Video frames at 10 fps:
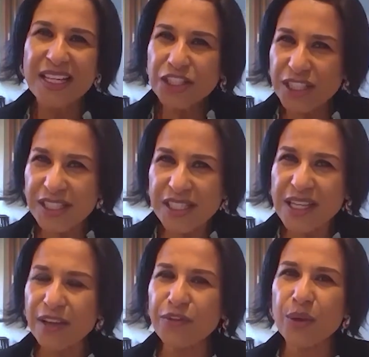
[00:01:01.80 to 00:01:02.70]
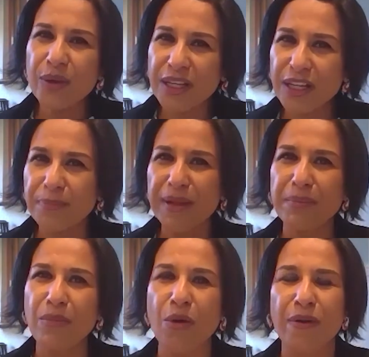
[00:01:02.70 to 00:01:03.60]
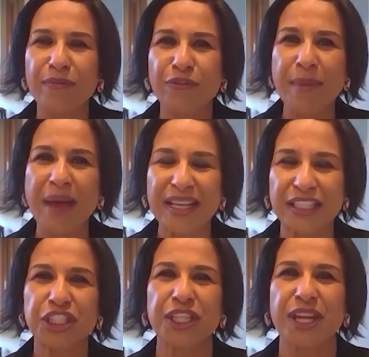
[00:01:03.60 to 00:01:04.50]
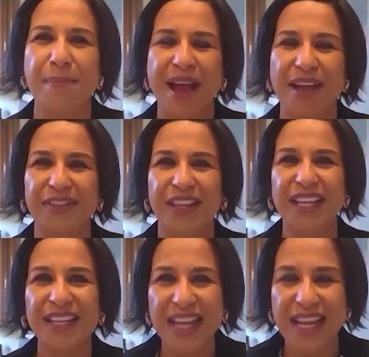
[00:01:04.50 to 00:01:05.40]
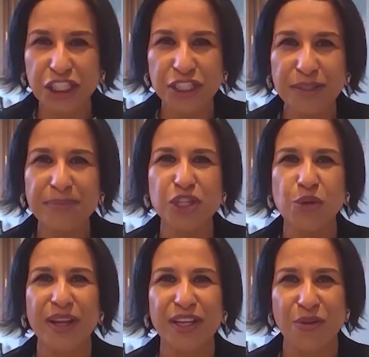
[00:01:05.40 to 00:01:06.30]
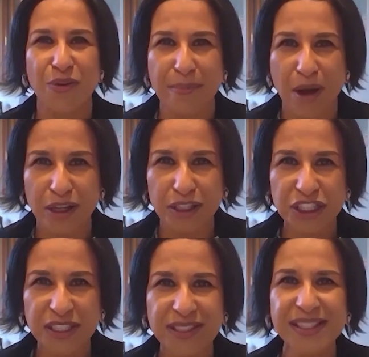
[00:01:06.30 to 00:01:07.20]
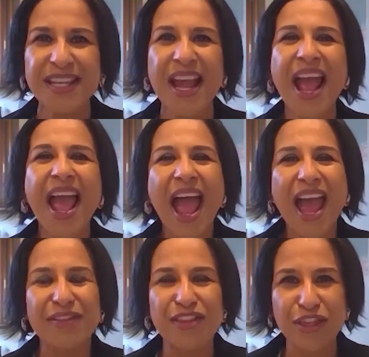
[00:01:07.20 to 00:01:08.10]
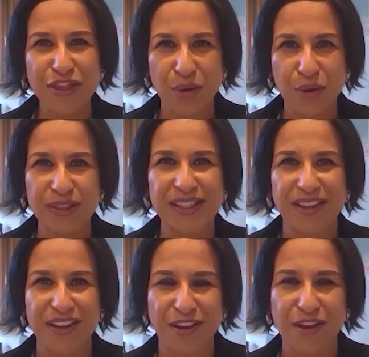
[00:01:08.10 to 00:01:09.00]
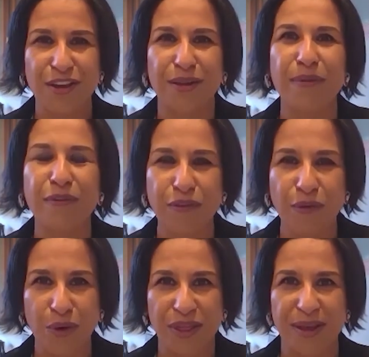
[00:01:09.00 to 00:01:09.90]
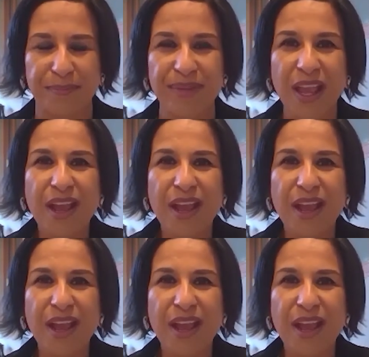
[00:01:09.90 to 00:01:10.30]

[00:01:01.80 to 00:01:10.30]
Just to give you a little bit more information about the connection between your emotions and the thoughts that occur before them.